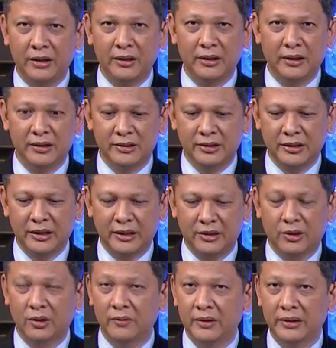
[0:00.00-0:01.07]
its uh,
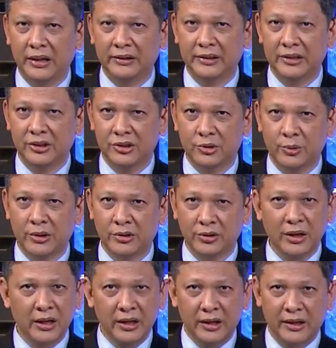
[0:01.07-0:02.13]
COVID-19 situation.
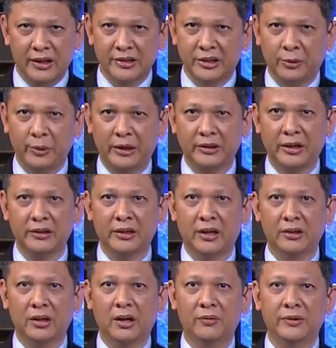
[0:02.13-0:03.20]
Here's a quick
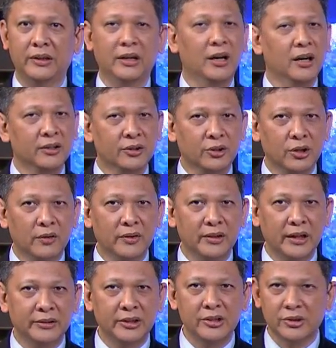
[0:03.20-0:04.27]
rundown of the other
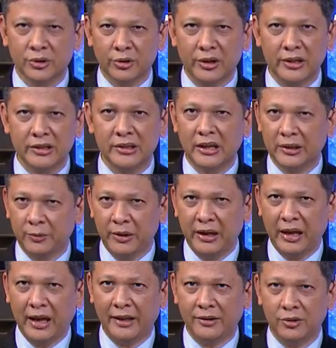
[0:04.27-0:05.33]
COVID-19 stories that we
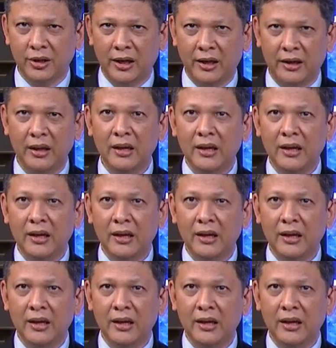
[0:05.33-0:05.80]
had today.